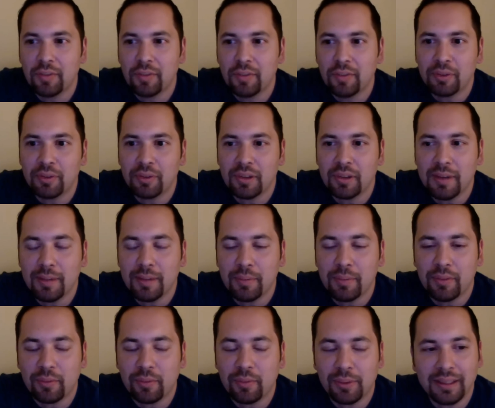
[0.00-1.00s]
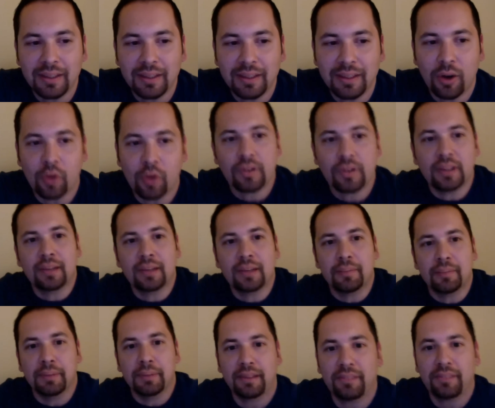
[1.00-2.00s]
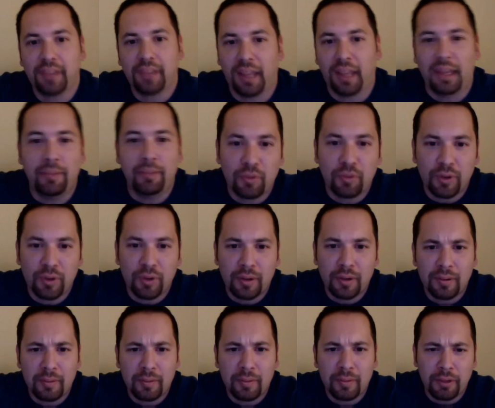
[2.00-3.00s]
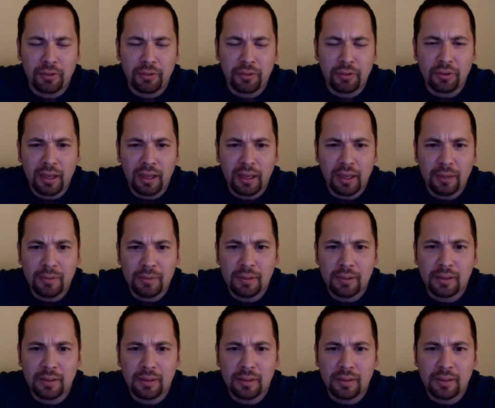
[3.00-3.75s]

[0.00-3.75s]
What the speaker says: everybody was coming up with really overly complex games for puzzle game,